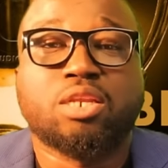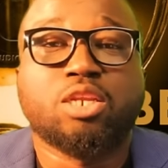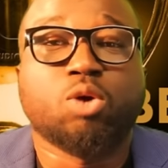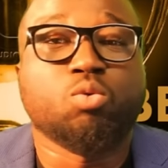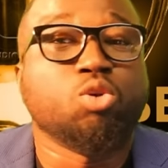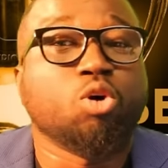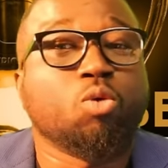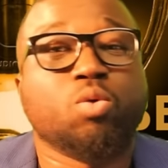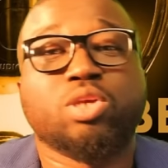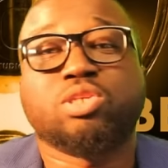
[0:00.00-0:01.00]
they would
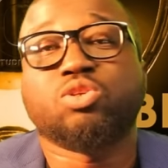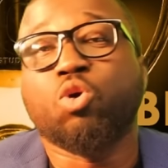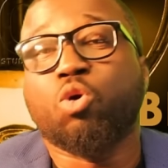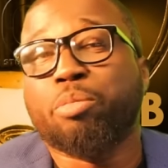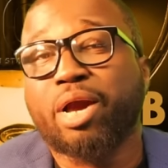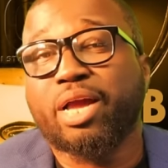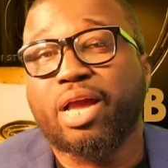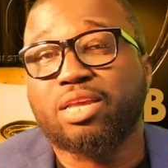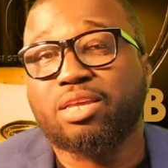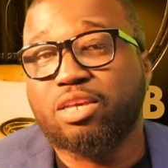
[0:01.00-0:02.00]
always go back
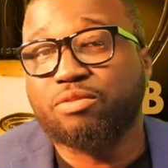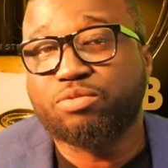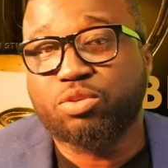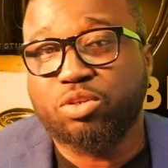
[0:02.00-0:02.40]
and give